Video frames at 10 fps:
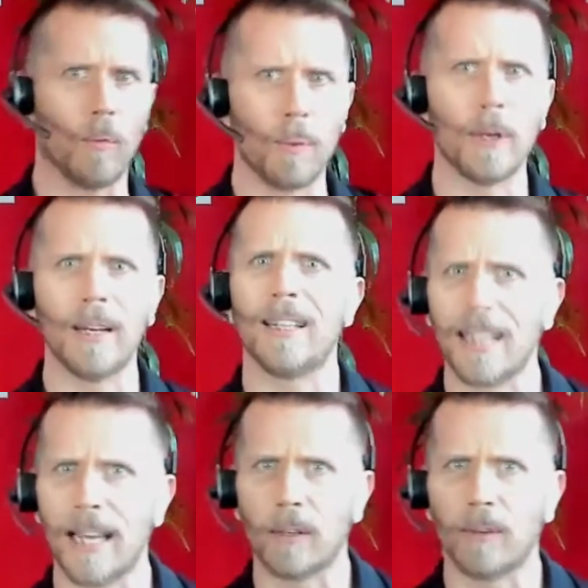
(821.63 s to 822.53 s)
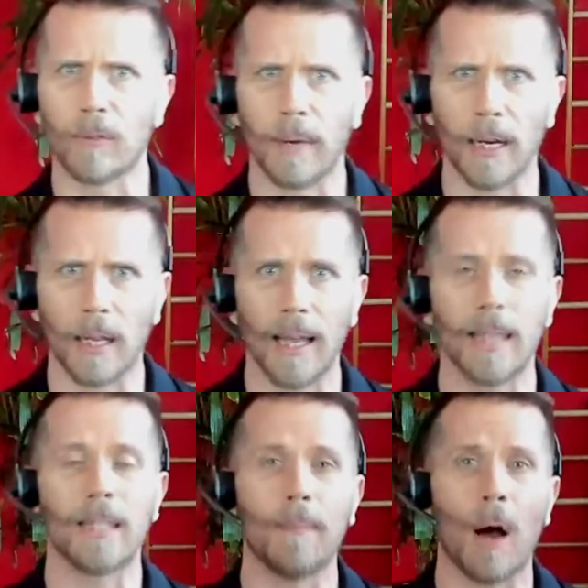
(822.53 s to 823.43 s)
putting it together for my
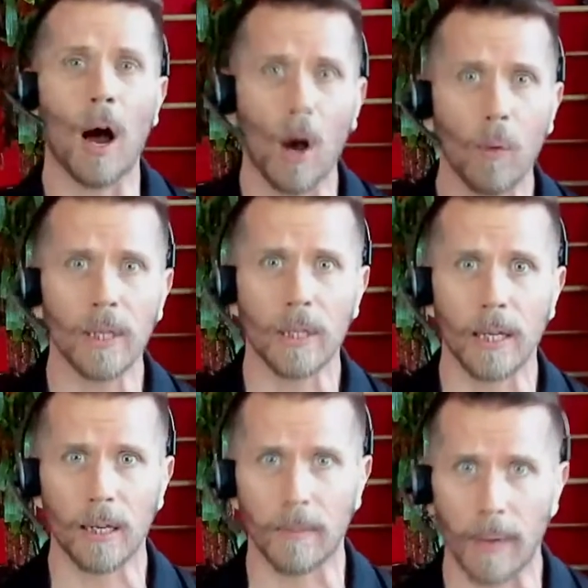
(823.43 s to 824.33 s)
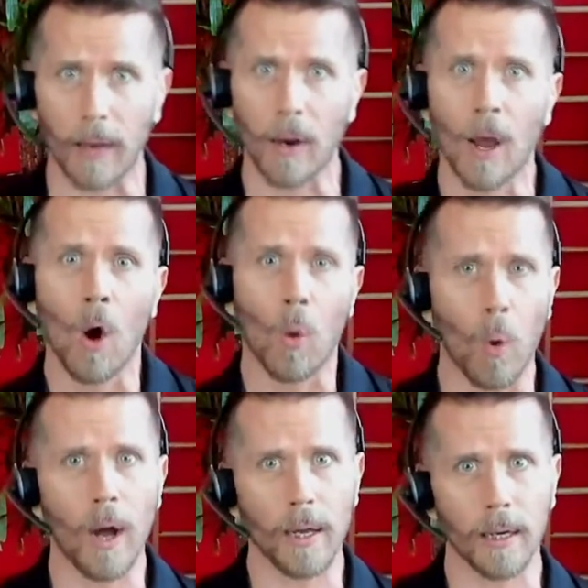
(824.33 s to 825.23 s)
clients, I'm always thinking about
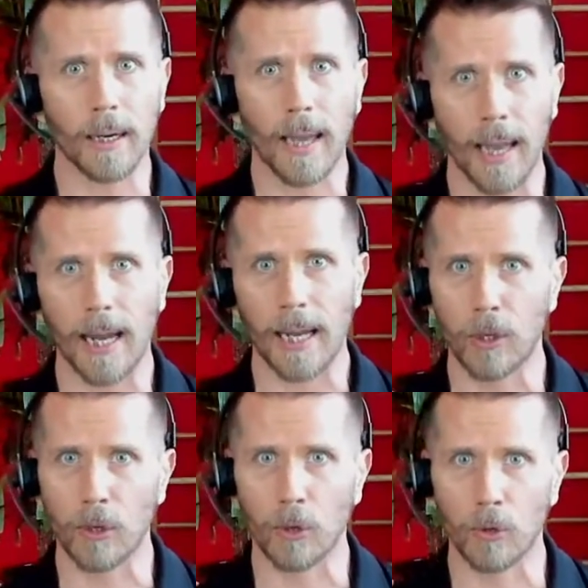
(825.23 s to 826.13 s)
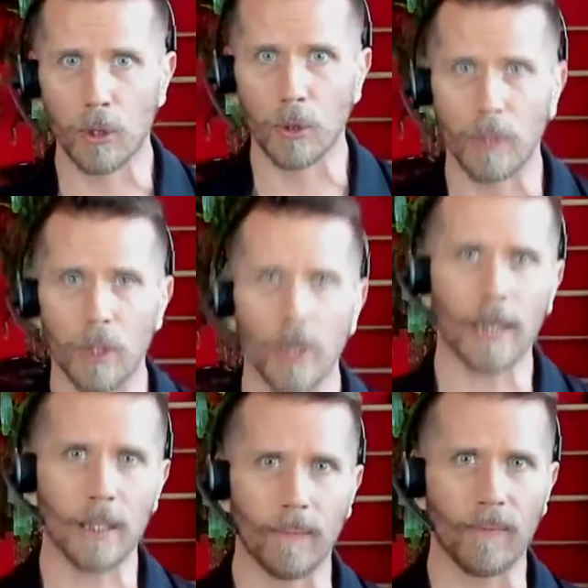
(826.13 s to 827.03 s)
what can I do to
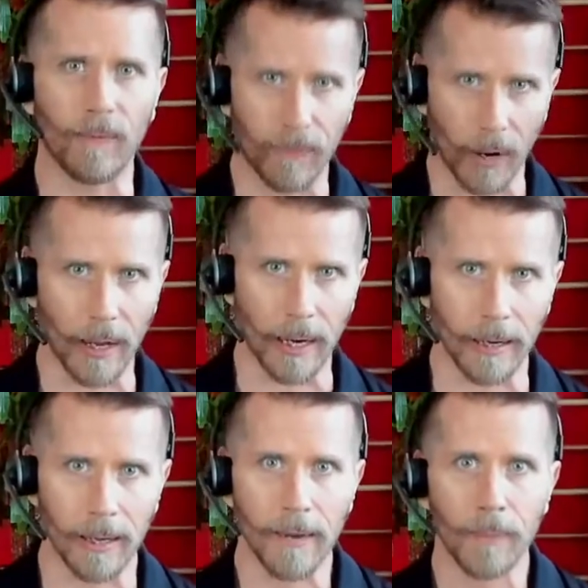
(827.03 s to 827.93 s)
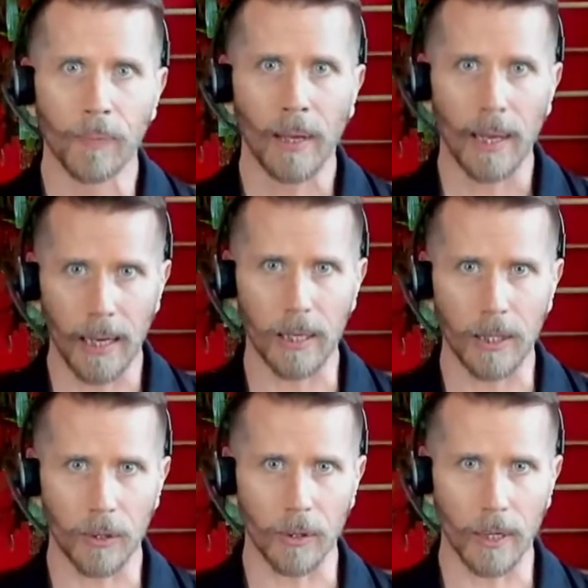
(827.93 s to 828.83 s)
inject some fun
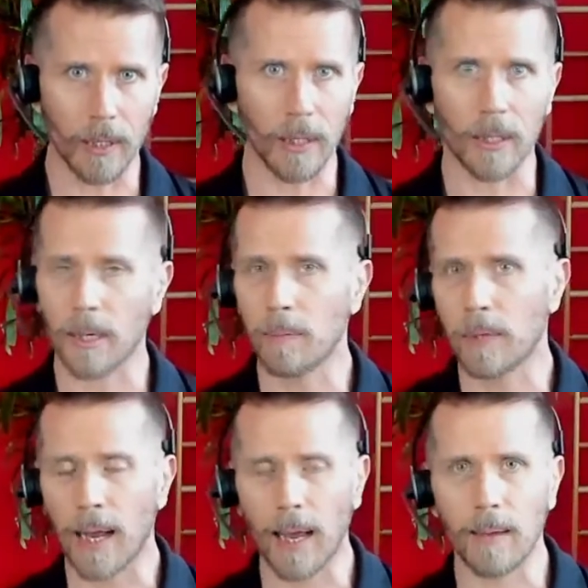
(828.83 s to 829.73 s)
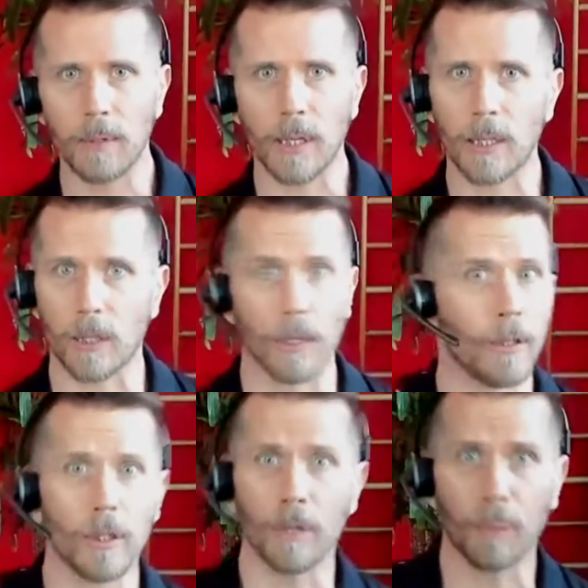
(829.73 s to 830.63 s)
into this. And sometimes it's
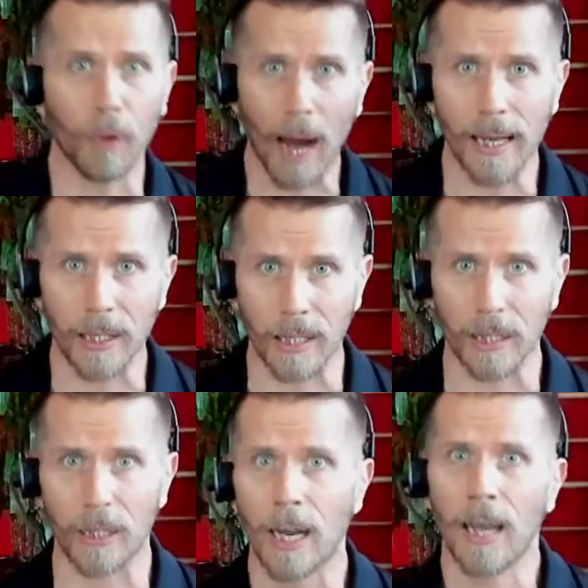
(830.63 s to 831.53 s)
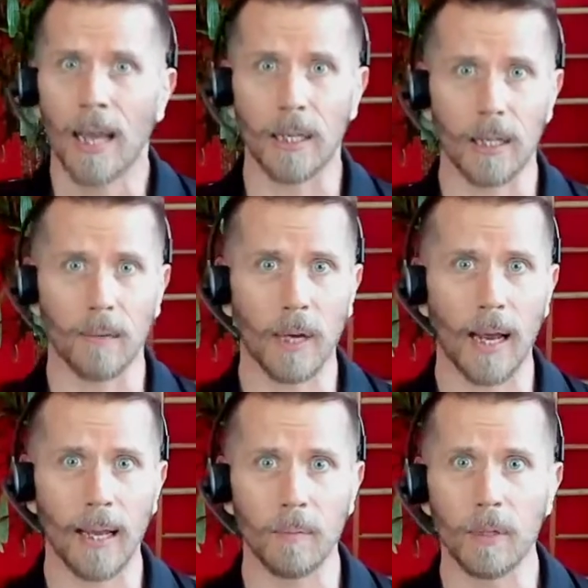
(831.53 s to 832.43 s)
little surprises, and
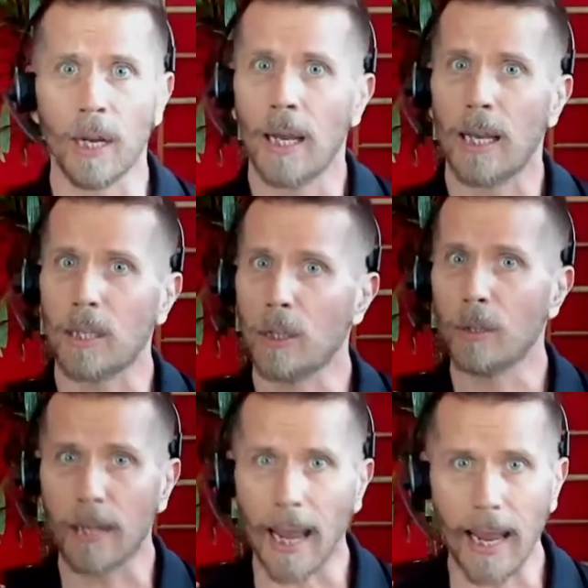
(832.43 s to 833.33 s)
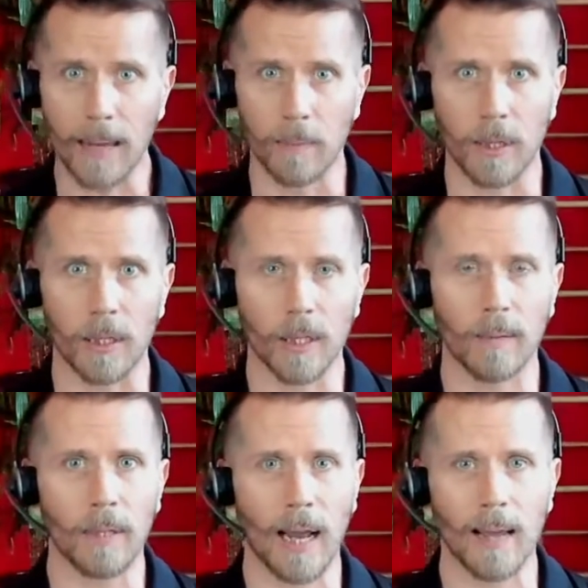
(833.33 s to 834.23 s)
sometimes it's little games, and
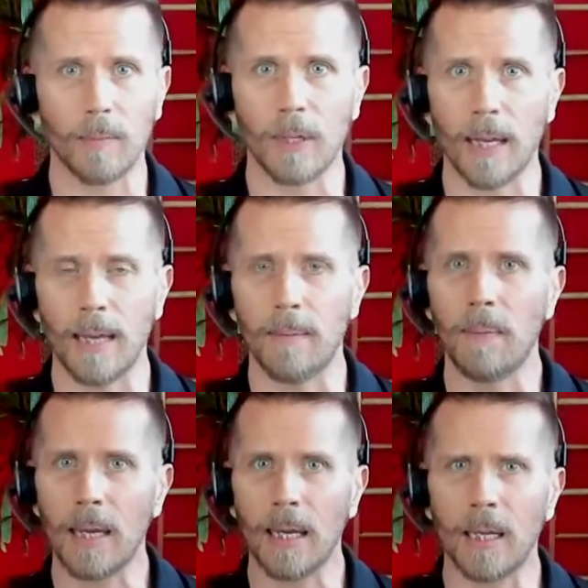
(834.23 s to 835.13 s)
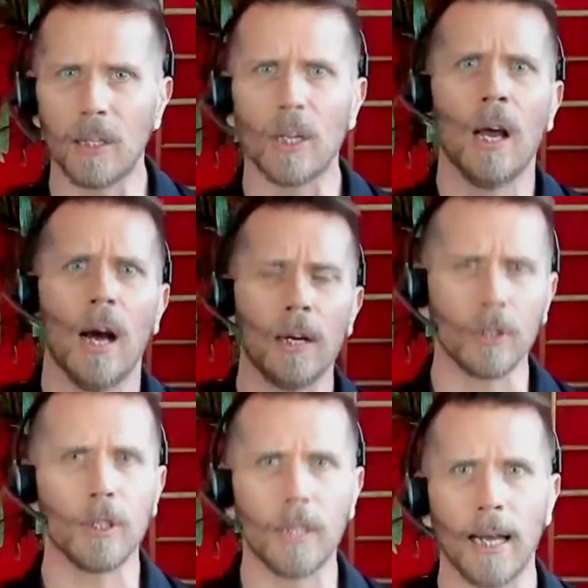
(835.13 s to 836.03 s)
sometimes it means
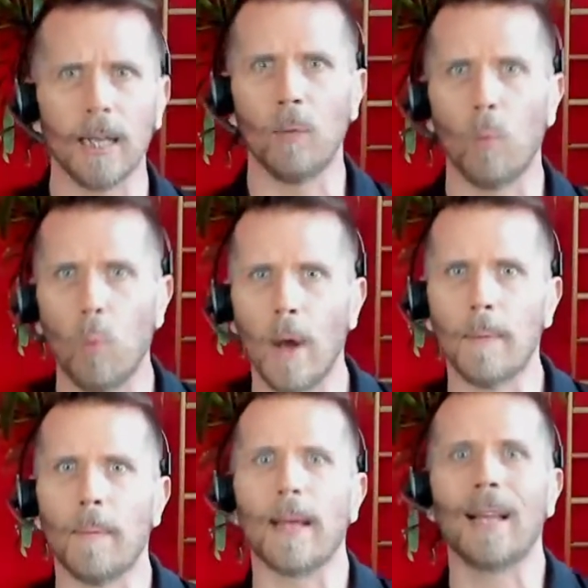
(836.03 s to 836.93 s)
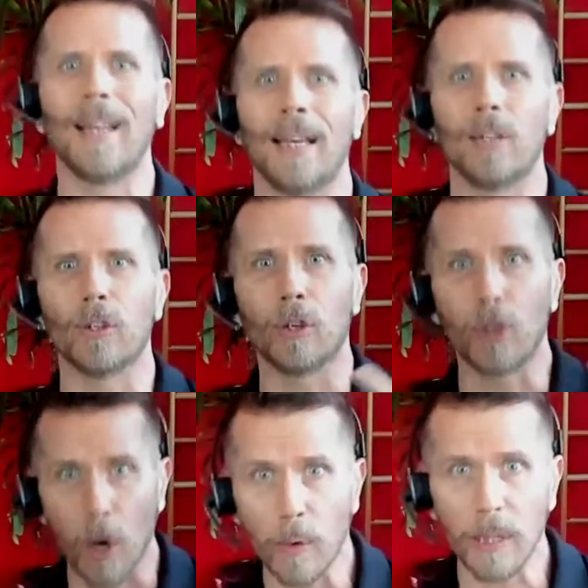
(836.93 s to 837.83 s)
understanding what my clients are
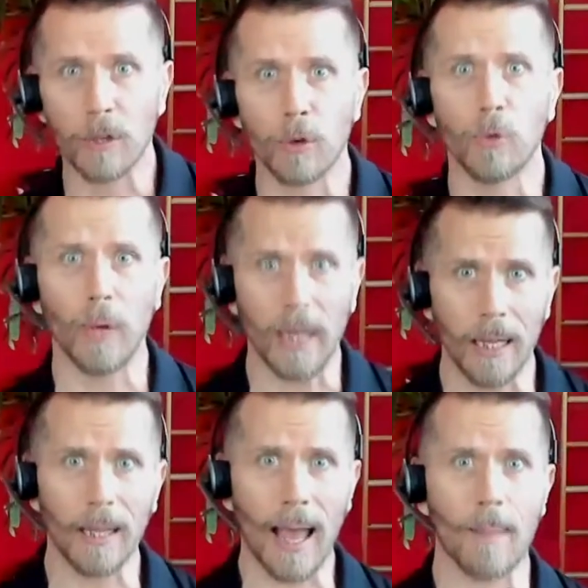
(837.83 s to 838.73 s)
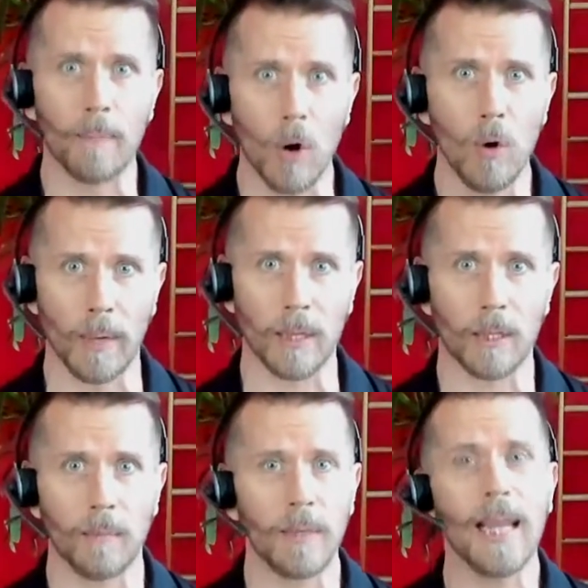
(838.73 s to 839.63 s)
going through in that moment.
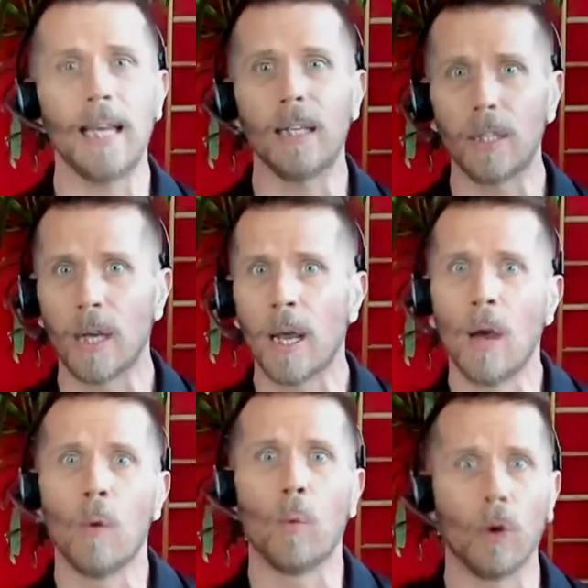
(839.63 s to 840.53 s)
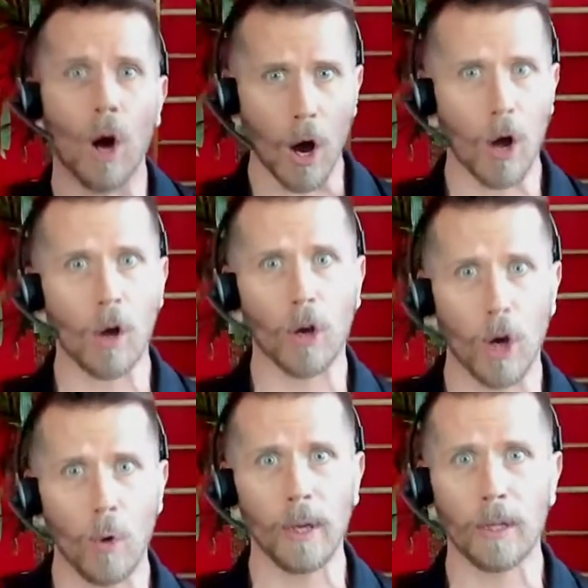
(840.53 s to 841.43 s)
Some days we're all
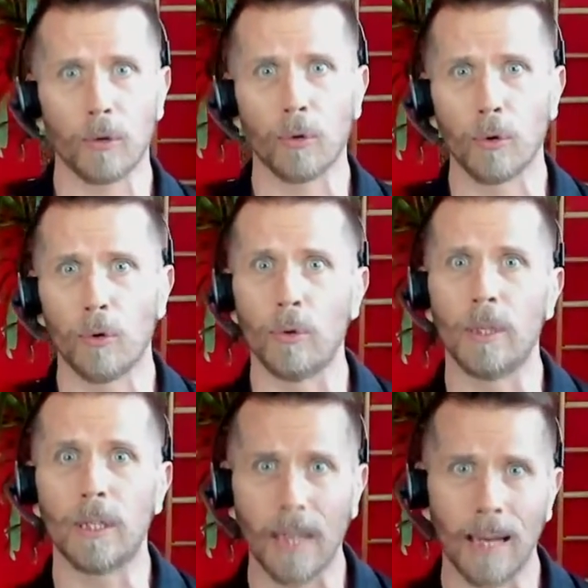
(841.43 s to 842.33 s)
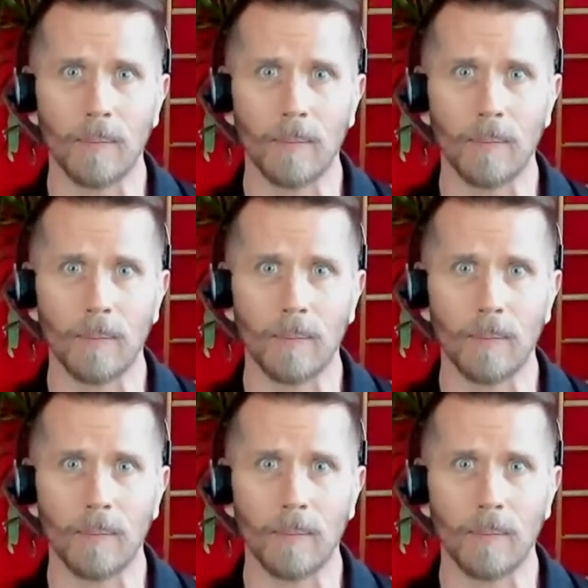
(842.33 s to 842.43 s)
going through the same